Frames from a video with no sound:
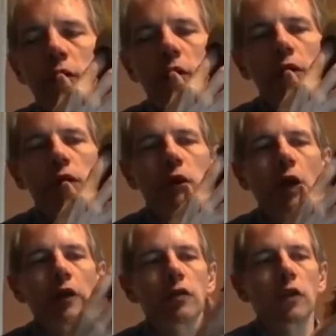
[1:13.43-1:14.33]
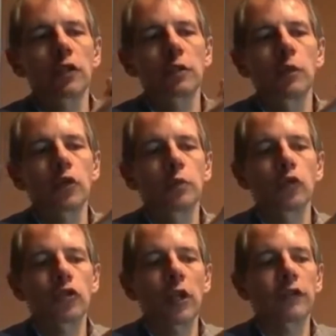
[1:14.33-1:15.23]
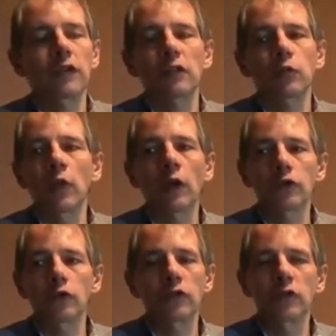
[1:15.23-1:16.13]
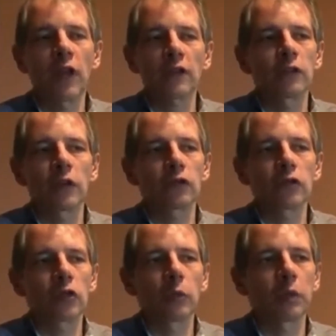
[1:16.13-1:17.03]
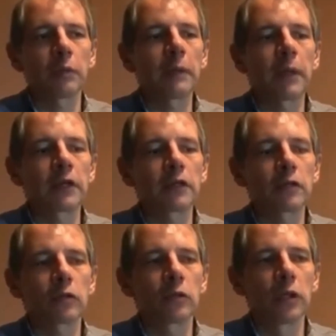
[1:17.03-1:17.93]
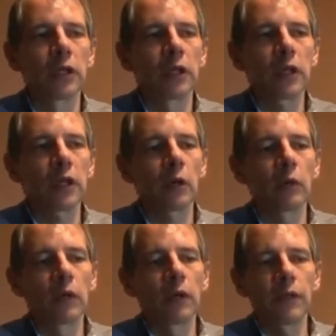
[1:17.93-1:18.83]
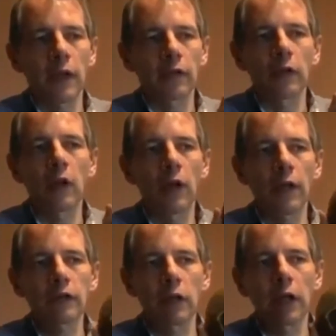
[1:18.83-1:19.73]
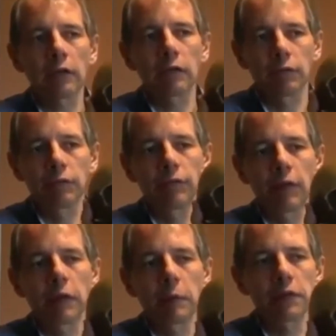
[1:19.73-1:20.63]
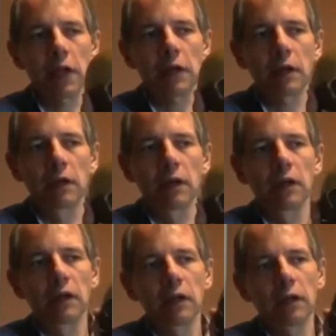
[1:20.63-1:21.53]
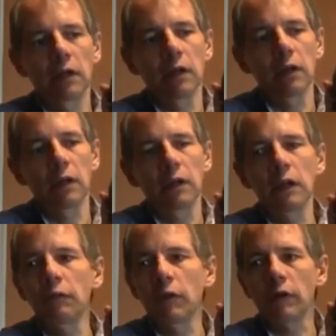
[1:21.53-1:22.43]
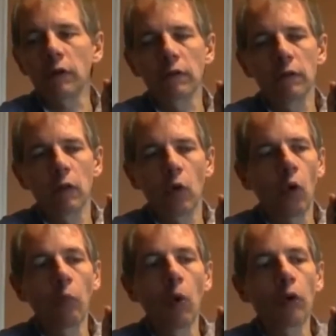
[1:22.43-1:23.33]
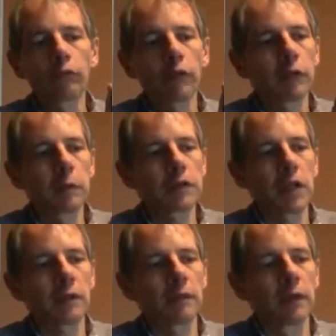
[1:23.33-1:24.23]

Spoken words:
So the eye sockets are much more shallow. So that's not just a couple of millimetres, or that's a lot. That's like 50% different, or more than 50%.